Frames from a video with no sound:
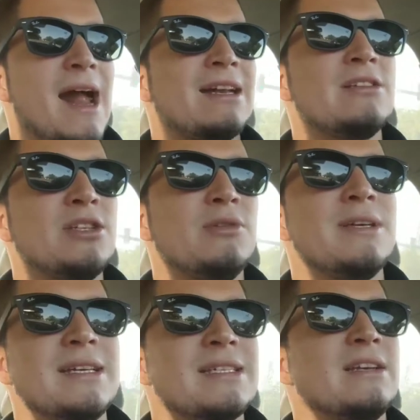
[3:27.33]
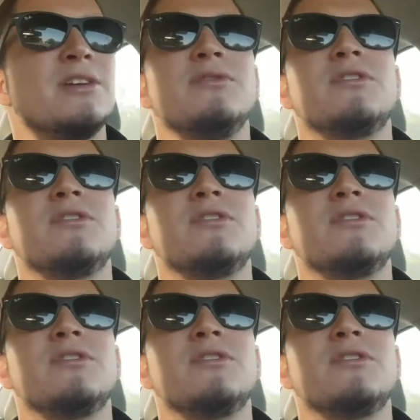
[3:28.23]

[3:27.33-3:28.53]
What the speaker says: attitude isn't a